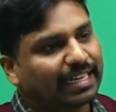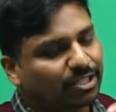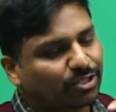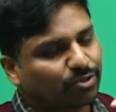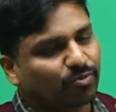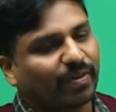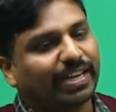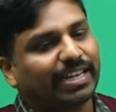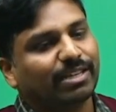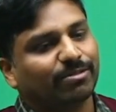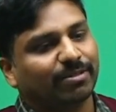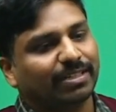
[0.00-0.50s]
try
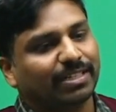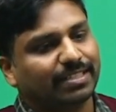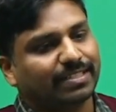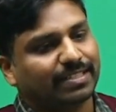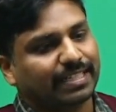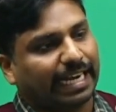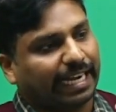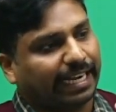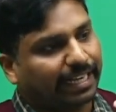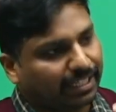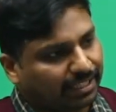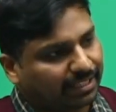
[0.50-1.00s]
to
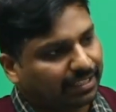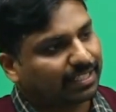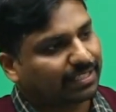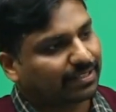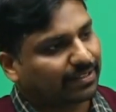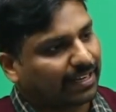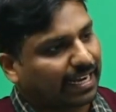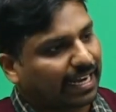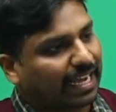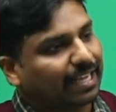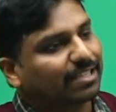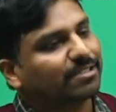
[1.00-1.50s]
understand in this
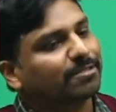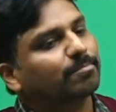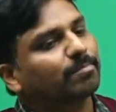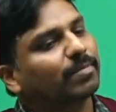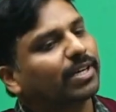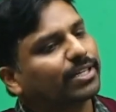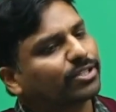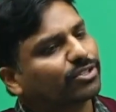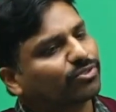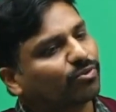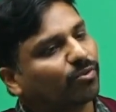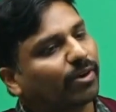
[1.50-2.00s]
class, let's
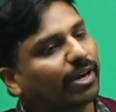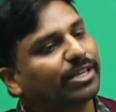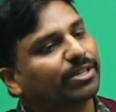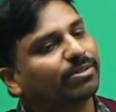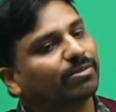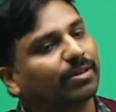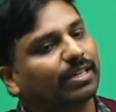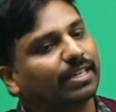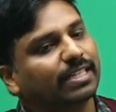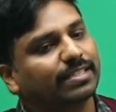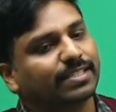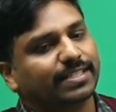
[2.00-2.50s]
try to
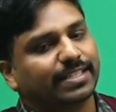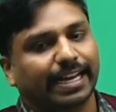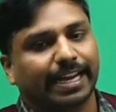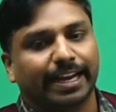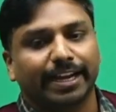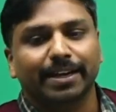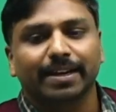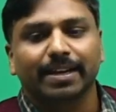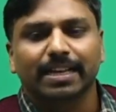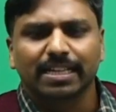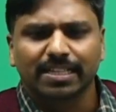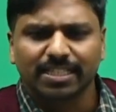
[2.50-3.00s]
understand
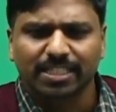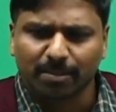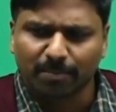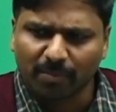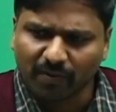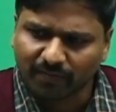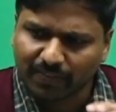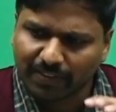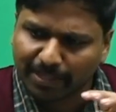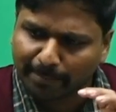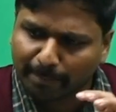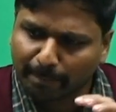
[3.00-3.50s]
some of
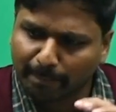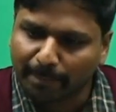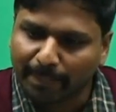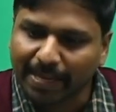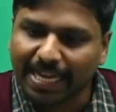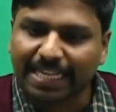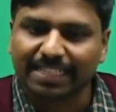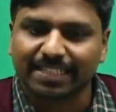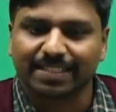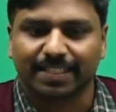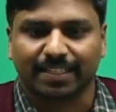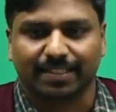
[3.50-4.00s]
the
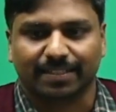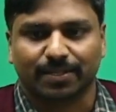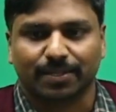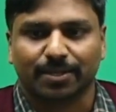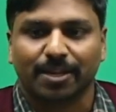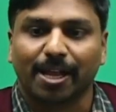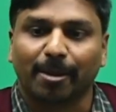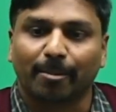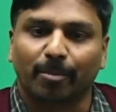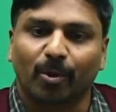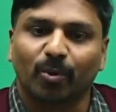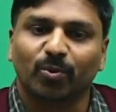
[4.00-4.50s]
basics
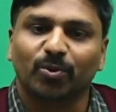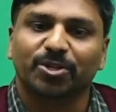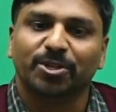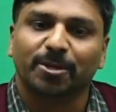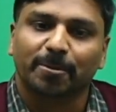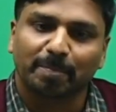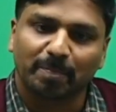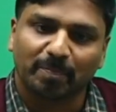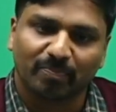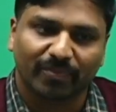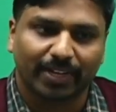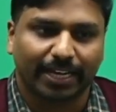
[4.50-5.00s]
about
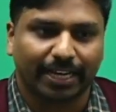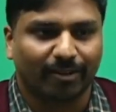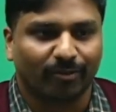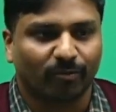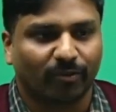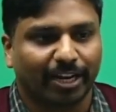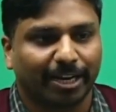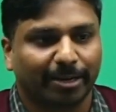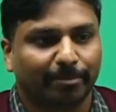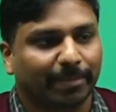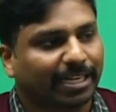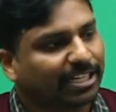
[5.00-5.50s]

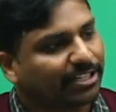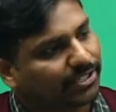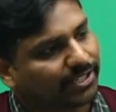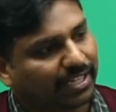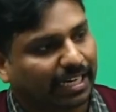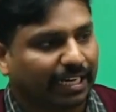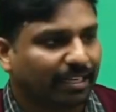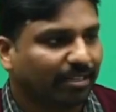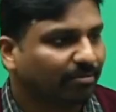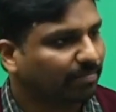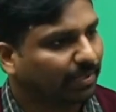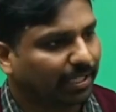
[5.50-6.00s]
environment and
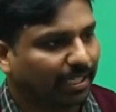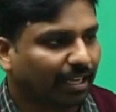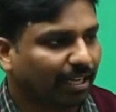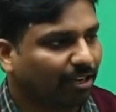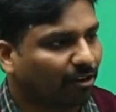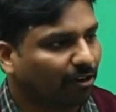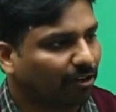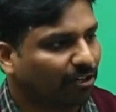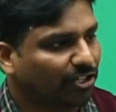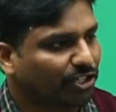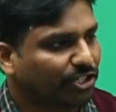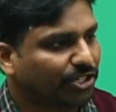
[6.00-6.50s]

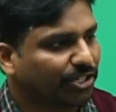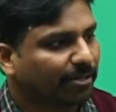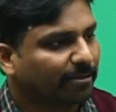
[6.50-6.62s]
ecology.